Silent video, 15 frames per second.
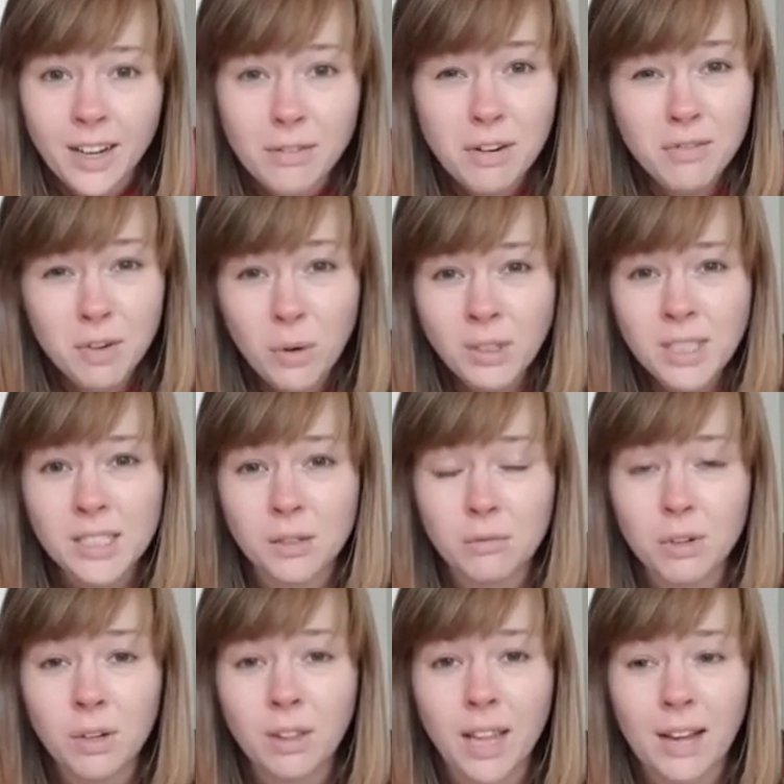If you've noticed a
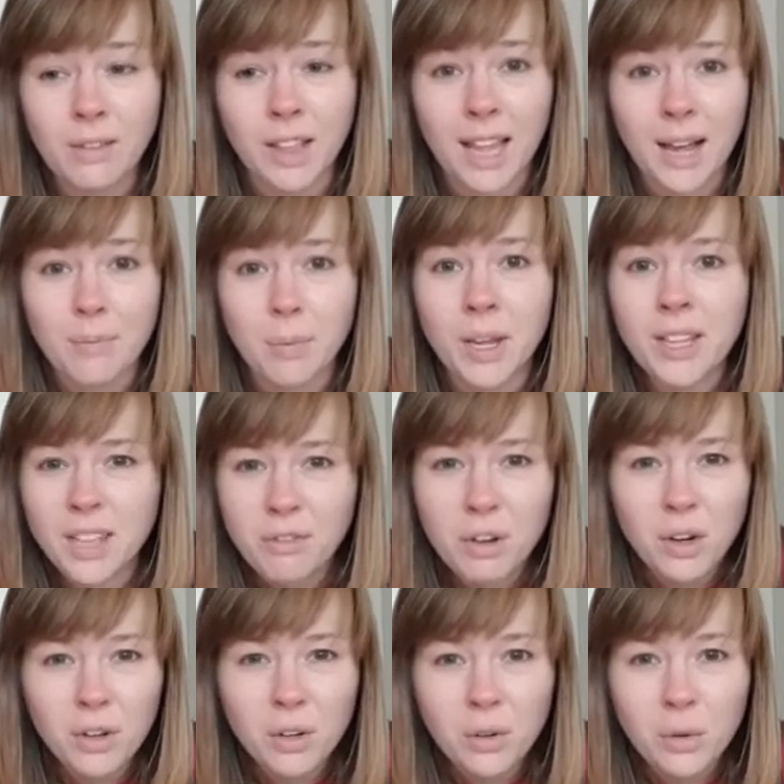real lava lamp, they've
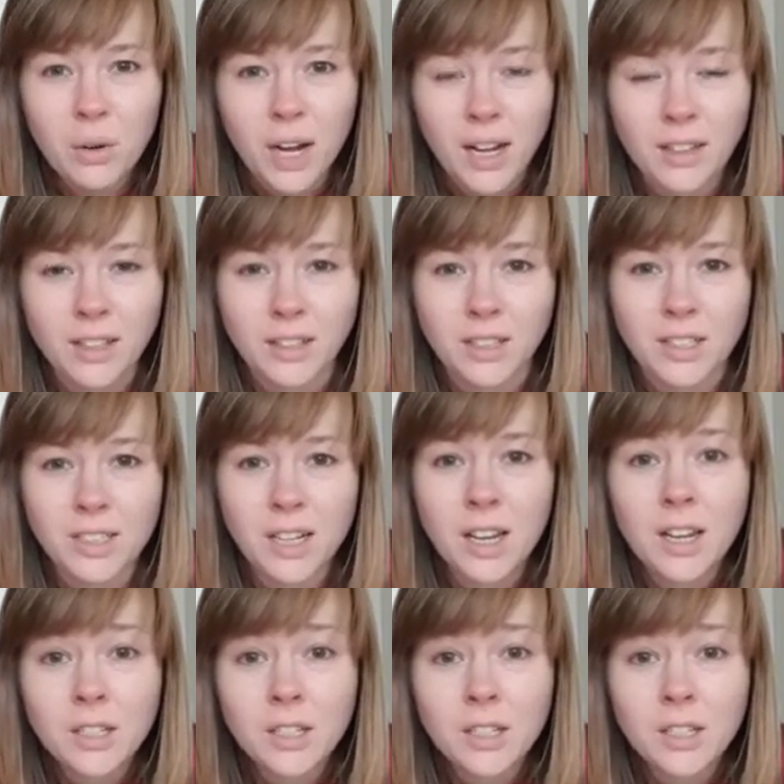got cool colours.